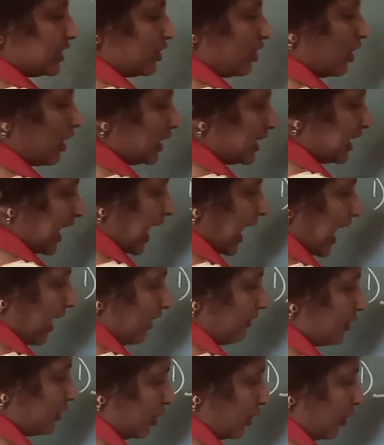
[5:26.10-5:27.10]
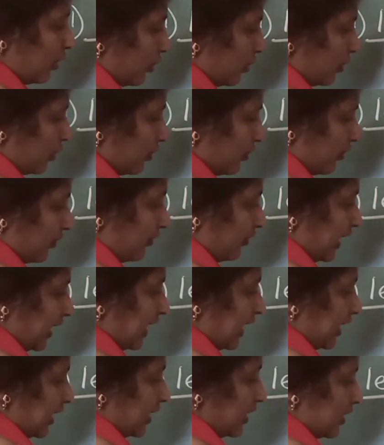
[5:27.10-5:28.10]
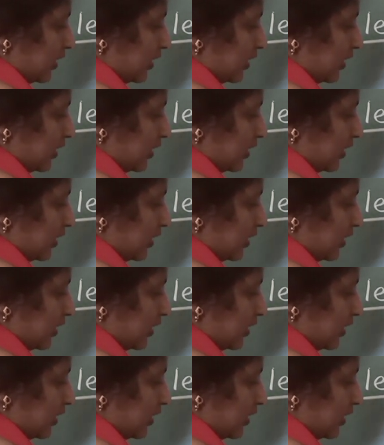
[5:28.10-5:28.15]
not have chlorophyll.